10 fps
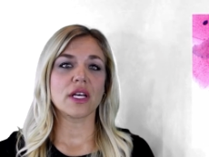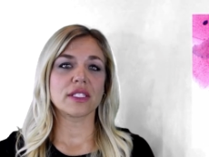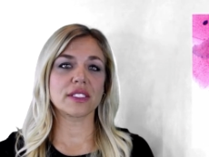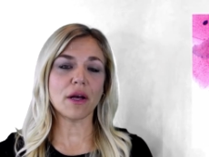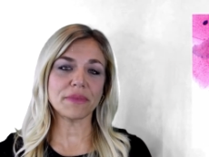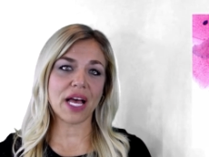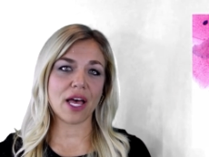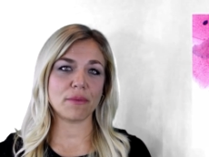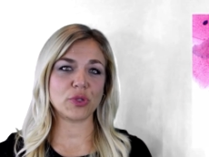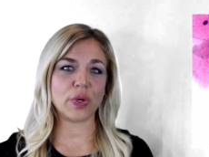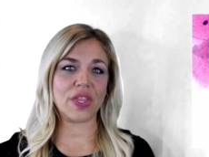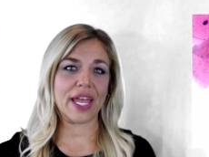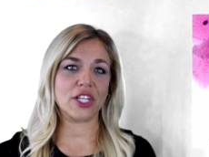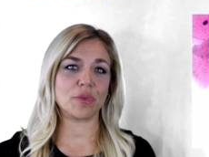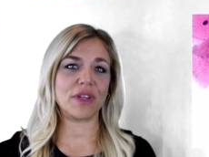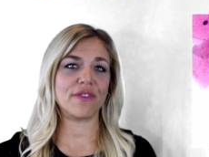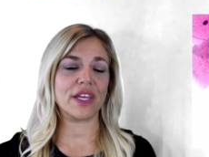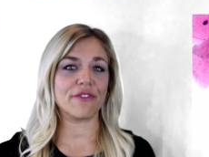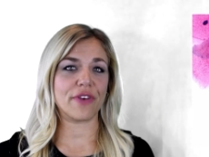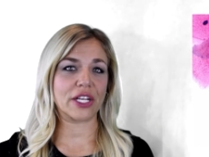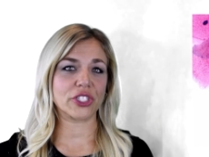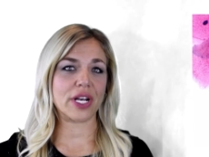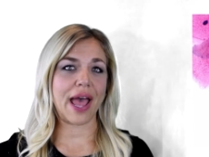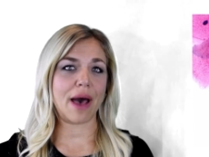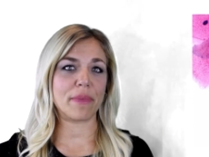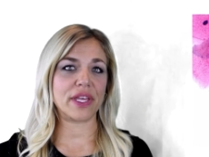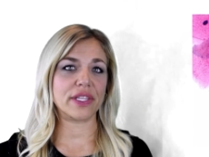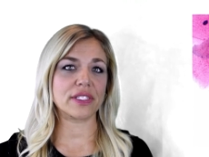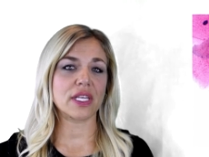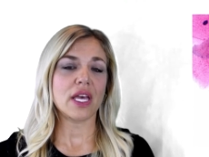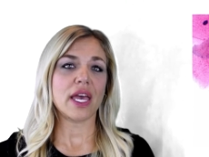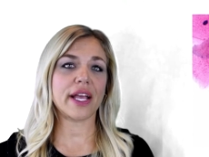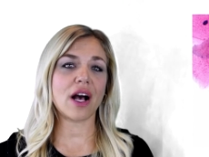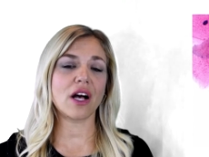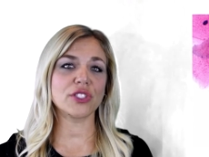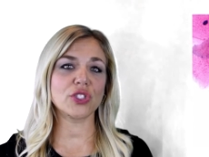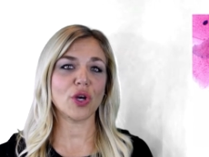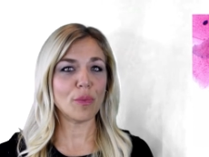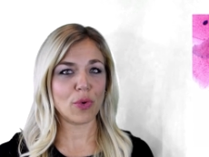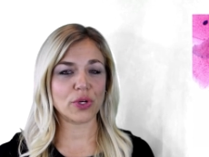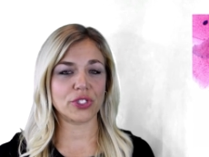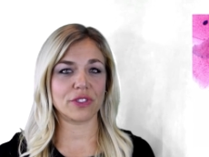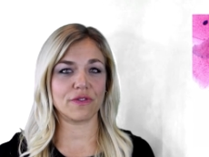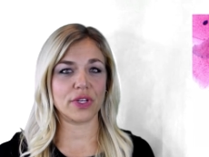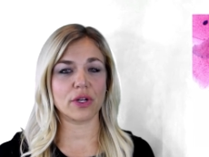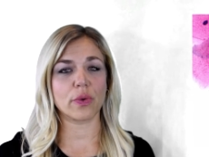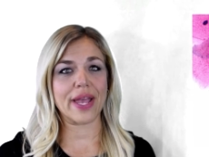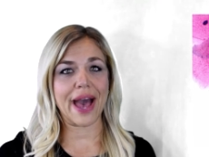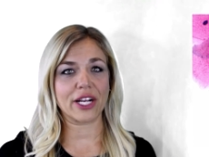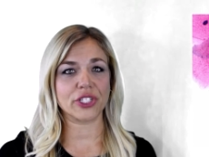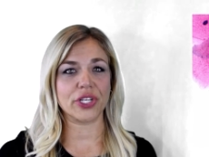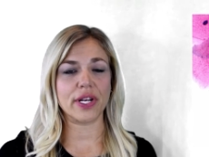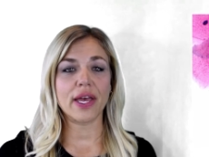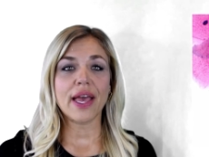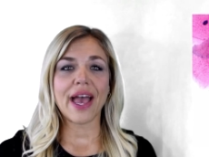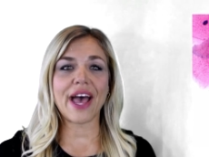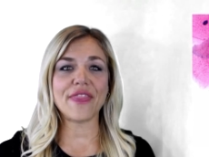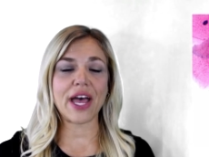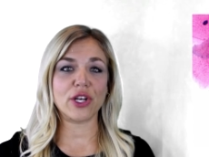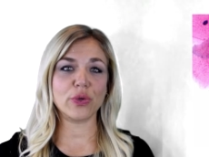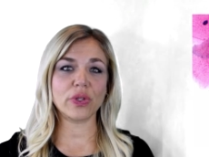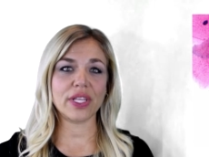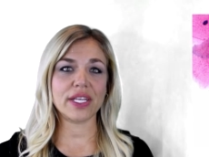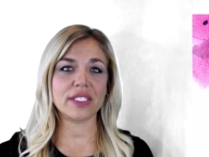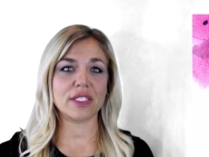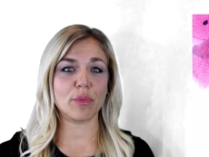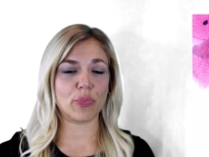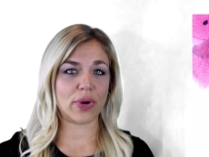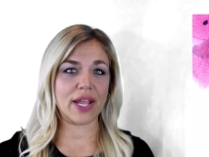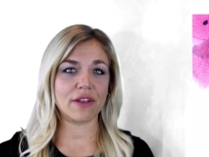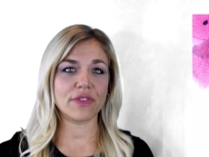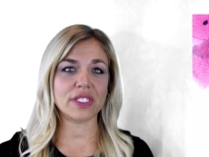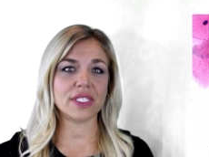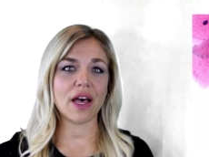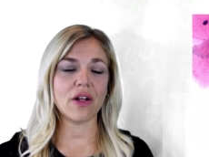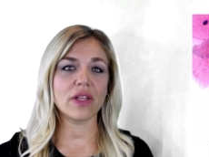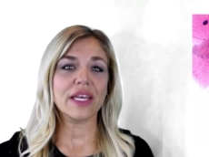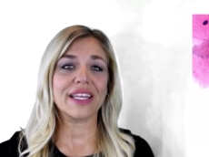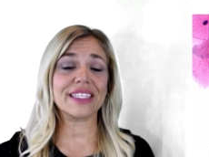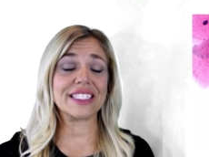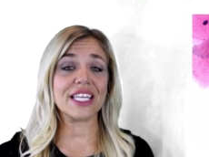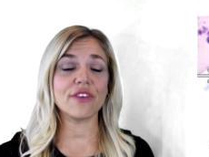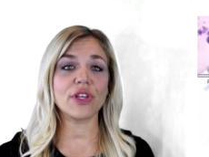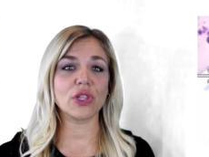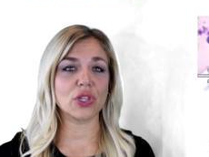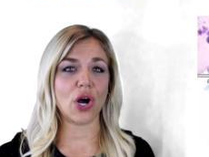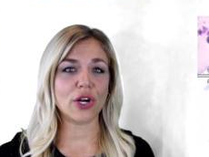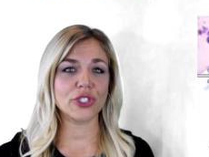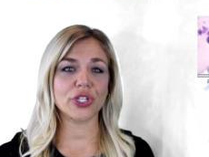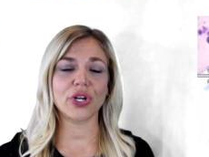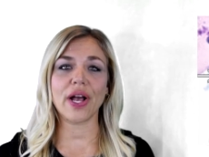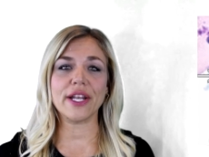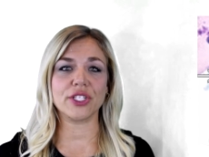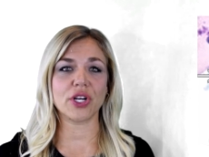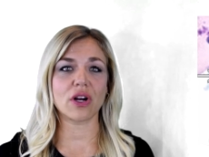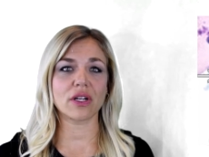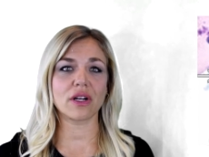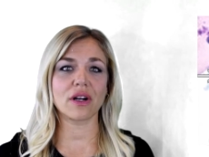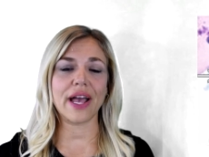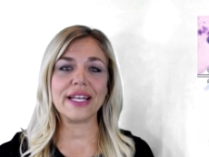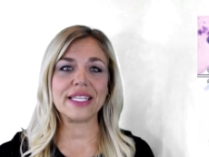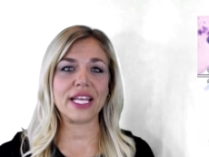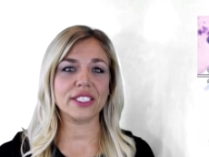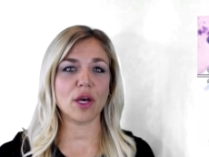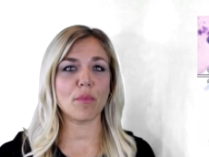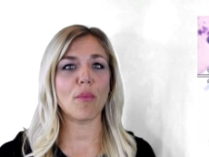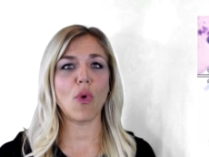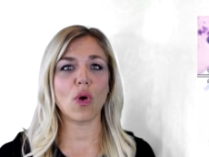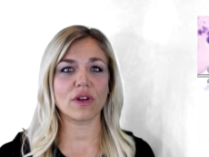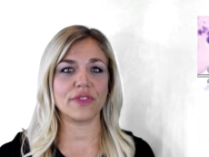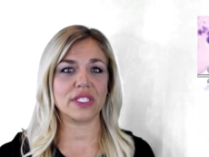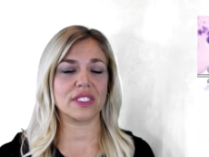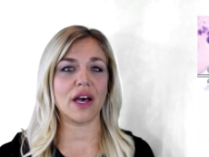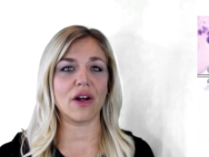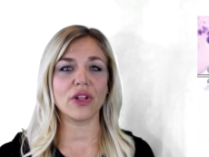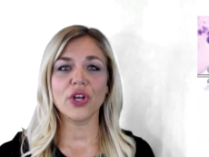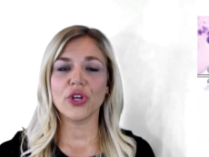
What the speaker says: Sometimes when the HPV infection happens, it causes a more severe reaction, and that nucleus, the brain of the cell, gets even larger and darker and takes up more of the cell.